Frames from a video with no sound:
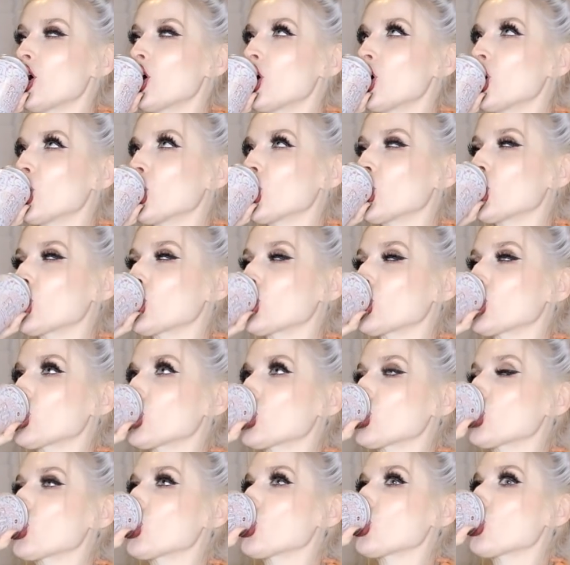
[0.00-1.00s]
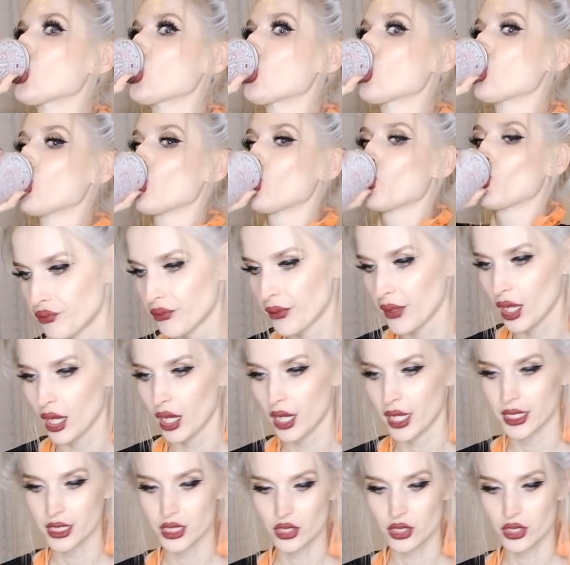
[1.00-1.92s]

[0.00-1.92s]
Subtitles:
All right,